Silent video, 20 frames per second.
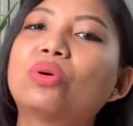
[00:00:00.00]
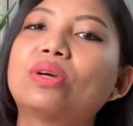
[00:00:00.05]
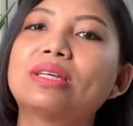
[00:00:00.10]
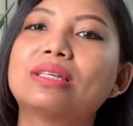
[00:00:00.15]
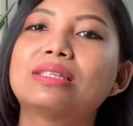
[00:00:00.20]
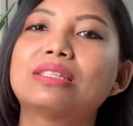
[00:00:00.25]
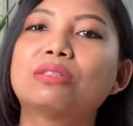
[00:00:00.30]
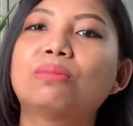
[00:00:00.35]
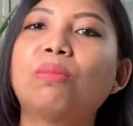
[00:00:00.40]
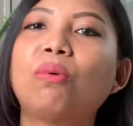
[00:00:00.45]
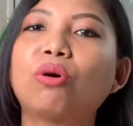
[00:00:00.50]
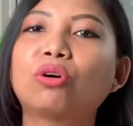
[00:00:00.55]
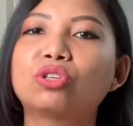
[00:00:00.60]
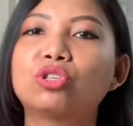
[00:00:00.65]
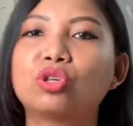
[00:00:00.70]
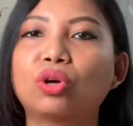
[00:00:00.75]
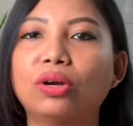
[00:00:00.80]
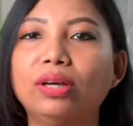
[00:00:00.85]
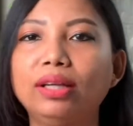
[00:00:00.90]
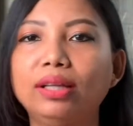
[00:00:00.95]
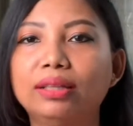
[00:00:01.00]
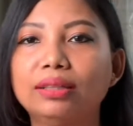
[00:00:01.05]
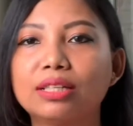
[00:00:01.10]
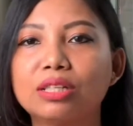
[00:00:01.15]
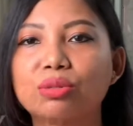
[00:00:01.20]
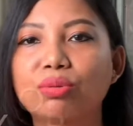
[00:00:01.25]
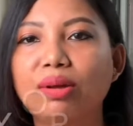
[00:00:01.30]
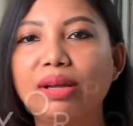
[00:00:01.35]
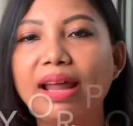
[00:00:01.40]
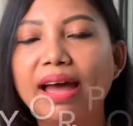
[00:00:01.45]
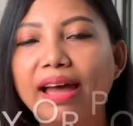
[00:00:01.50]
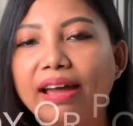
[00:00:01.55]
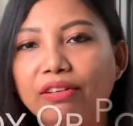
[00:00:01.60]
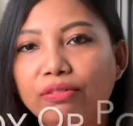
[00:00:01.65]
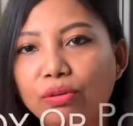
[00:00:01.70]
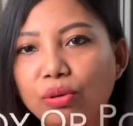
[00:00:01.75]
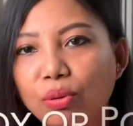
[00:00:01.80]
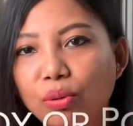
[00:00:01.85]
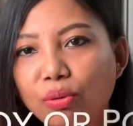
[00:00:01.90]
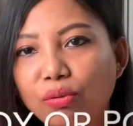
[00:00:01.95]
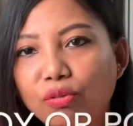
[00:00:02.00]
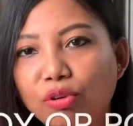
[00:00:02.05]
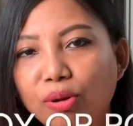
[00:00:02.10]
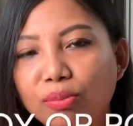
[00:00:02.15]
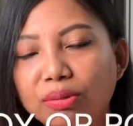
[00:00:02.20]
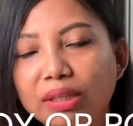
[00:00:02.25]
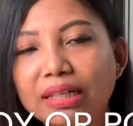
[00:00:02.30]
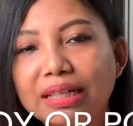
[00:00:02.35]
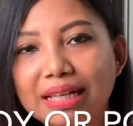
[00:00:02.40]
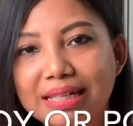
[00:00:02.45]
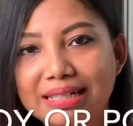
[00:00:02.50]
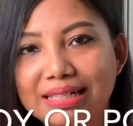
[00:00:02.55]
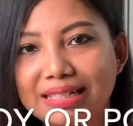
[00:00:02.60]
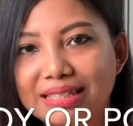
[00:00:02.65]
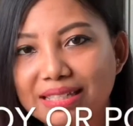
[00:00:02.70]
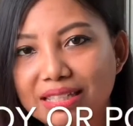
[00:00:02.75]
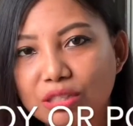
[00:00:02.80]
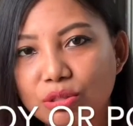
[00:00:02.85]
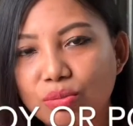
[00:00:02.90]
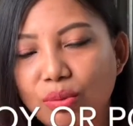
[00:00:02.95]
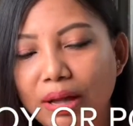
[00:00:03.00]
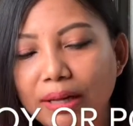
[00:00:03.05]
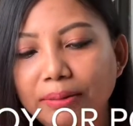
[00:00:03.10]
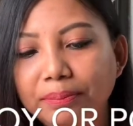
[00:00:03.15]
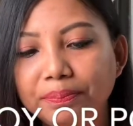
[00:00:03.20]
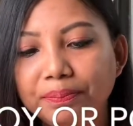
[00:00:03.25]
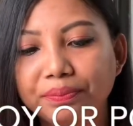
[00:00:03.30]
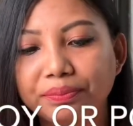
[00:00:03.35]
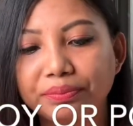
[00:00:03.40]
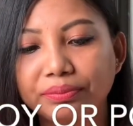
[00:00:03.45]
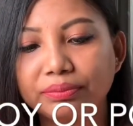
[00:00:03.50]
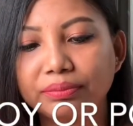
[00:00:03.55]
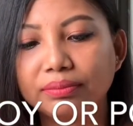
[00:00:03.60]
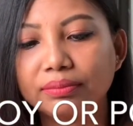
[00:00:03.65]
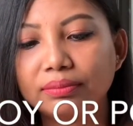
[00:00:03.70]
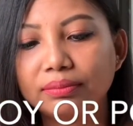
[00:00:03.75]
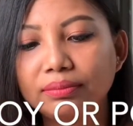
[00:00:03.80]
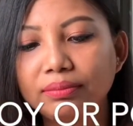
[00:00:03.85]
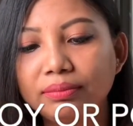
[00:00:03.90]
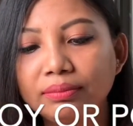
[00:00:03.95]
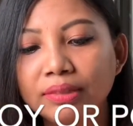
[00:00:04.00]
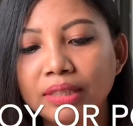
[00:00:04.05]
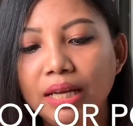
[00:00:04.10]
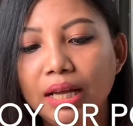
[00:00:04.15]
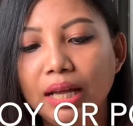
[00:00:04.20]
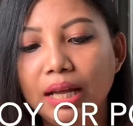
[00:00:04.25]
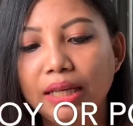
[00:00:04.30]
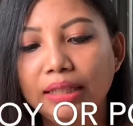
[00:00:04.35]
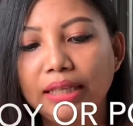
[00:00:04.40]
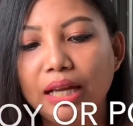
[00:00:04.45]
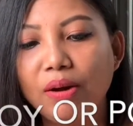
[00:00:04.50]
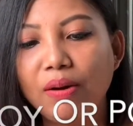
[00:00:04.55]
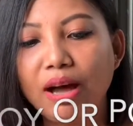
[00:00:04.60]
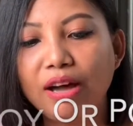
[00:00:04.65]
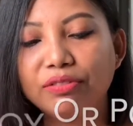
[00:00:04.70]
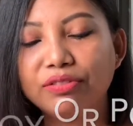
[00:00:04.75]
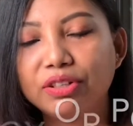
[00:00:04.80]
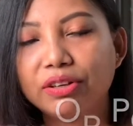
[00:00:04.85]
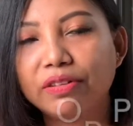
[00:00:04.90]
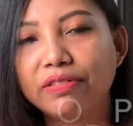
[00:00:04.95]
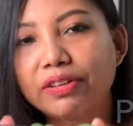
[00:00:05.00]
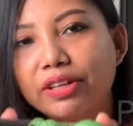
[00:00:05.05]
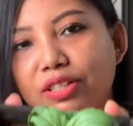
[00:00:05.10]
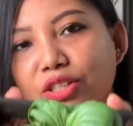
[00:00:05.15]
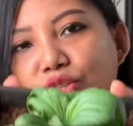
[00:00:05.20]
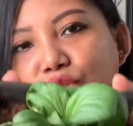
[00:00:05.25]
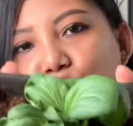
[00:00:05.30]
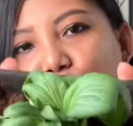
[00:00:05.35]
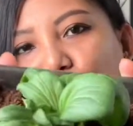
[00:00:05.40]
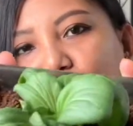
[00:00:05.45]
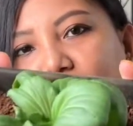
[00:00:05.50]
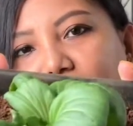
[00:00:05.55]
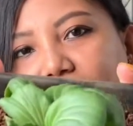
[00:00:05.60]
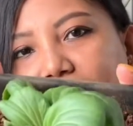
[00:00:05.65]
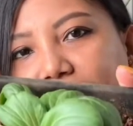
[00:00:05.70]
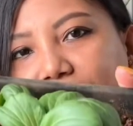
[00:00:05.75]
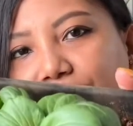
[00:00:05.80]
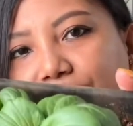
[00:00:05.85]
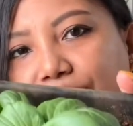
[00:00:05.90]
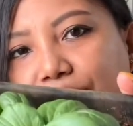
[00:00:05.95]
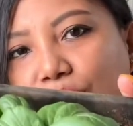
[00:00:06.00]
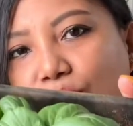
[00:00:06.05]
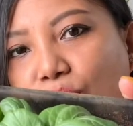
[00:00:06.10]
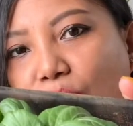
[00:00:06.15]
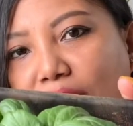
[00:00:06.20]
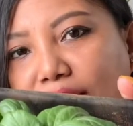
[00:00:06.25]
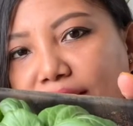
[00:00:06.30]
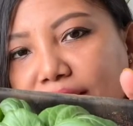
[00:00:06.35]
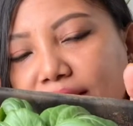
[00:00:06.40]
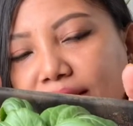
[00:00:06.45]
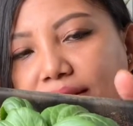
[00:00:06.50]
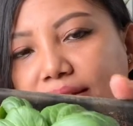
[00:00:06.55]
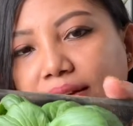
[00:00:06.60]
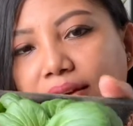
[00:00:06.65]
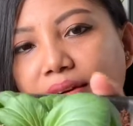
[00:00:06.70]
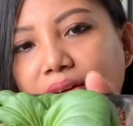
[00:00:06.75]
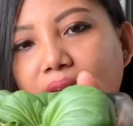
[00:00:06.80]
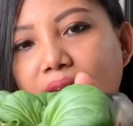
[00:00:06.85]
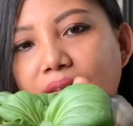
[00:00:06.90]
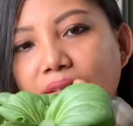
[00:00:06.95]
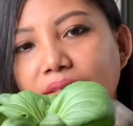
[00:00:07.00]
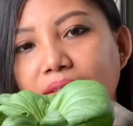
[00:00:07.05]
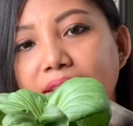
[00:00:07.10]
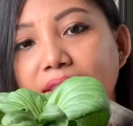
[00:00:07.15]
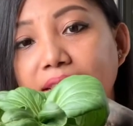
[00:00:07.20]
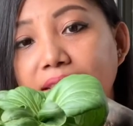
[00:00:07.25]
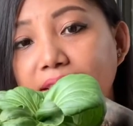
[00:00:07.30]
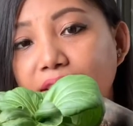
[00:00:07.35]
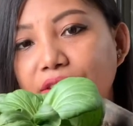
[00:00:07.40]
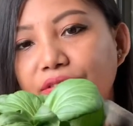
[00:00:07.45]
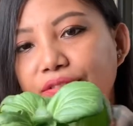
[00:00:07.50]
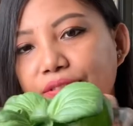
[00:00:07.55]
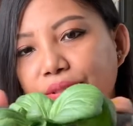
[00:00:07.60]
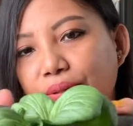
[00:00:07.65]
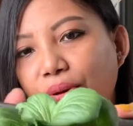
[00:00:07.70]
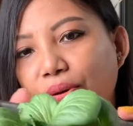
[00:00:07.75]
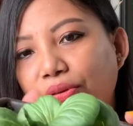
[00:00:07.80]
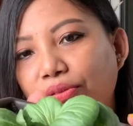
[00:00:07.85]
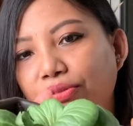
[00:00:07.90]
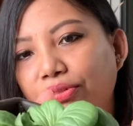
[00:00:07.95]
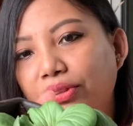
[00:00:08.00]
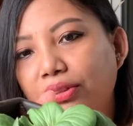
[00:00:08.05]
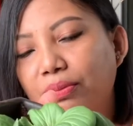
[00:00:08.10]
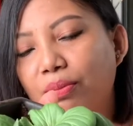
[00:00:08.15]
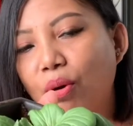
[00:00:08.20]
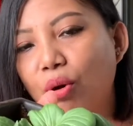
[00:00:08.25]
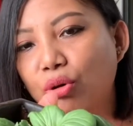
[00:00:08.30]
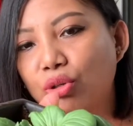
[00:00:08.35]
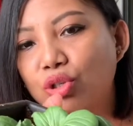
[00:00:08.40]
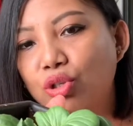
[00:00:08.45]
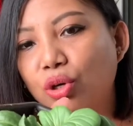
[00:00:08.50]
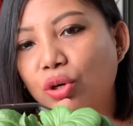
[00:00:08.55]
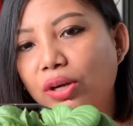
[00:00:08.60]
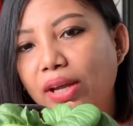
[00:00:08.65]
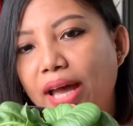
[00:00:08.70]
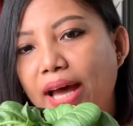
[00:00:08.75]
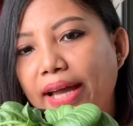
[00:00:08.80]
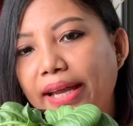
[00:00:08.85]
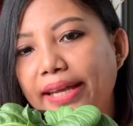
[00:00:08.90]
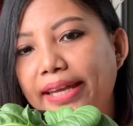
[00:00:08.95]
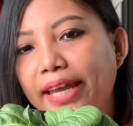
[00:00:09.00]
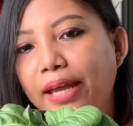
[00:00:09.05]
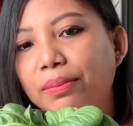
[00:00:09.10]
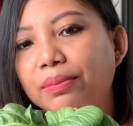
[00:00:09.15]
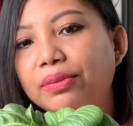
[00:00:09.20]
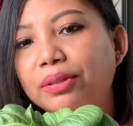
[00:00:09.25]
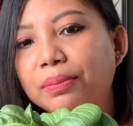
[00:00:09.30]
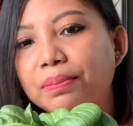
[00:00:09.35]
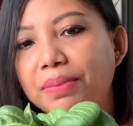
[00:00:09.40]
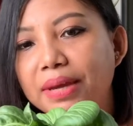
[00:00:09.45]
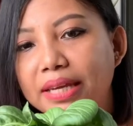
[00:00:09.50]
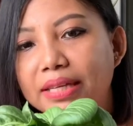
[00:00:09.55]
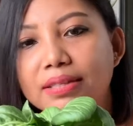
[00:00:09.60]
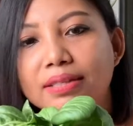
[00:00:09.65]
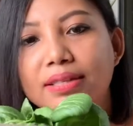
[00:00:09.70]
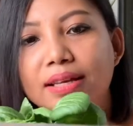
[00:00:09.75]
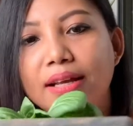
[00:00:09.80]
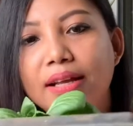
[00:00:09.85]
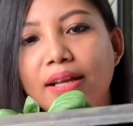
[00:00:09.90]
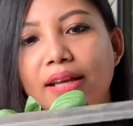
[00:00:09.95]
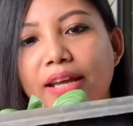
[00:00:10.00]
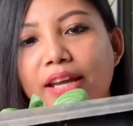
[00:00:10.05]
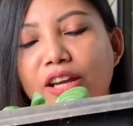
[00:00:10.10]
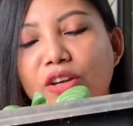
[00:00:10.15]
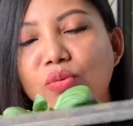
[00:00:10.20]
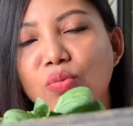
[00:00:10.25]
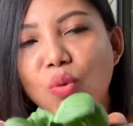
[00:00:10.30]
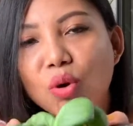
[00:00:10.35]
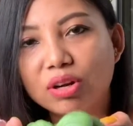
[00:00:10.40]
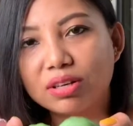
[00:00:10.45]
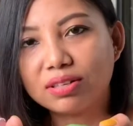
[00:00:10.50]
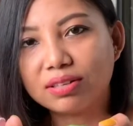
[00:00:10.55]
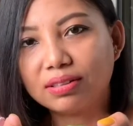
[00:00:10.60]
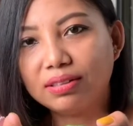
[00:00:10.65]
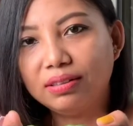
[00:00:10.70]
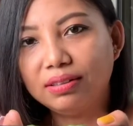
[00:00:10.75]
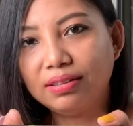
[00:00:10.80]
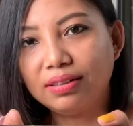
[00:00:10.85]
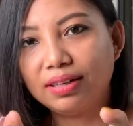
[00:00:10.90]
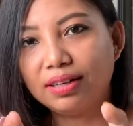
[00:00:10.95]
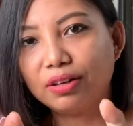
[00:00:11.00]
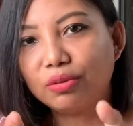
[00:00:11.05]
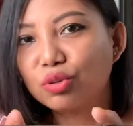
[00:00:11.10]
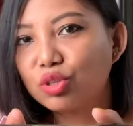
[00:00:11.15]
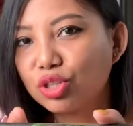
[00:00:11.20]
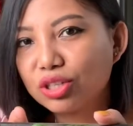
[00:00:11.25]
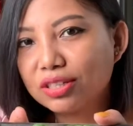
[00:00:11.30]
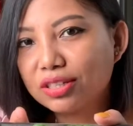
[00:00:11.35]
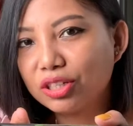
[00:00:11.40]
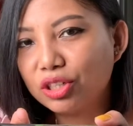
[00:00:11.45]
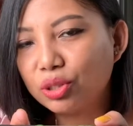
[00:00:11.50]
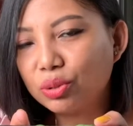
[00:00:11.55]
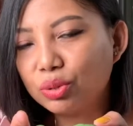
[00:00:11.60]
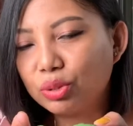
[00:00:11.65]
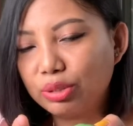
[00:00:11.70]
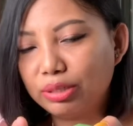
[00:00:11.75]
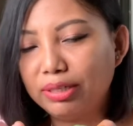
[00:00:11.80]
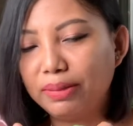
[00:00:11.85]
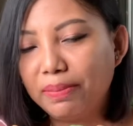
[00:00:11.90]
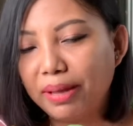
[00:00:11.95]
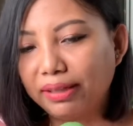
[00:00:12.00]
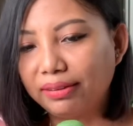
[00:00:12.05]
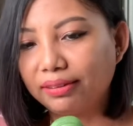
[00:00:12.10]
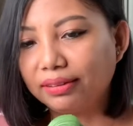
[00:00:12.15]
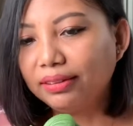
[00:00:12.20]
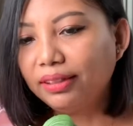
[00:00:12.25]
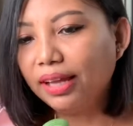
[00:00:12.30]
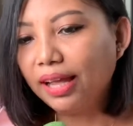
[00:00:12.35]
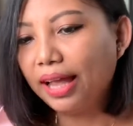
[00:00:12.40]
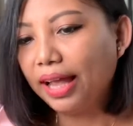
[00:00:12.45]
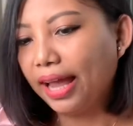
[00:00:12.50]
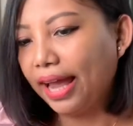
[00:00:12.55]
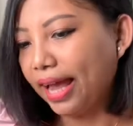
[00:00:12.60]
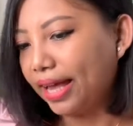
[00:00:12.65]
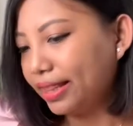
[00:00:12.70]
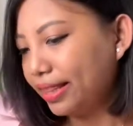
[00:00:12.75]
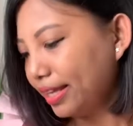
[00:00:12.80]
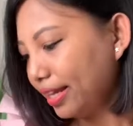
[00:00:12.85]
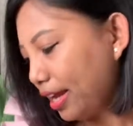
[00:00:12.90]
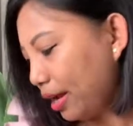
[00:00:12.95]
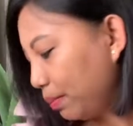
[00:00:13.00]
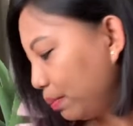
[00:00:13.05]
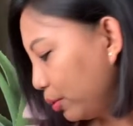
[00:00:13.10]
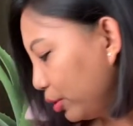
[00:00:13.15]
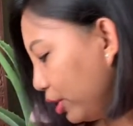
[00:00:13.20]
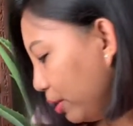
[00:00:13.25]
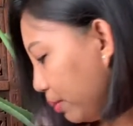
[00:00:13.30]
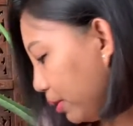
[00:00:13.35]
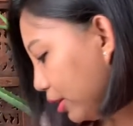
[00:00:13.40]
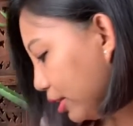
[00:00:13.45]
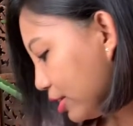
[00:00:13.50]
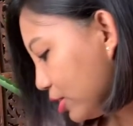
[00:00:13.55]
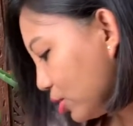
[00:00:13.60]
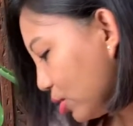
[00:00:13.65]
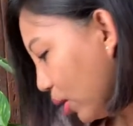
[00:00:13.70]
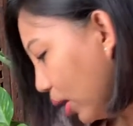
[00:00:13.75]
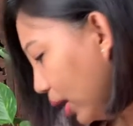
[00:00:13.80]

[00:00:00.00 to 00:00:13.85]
is bok choy. This one I have grown from the cuttings as well. Now, after I've consumed the leafy ones, the leaves of the bok choy, I get the base in water, which is the usual method, and then I put them in the soil,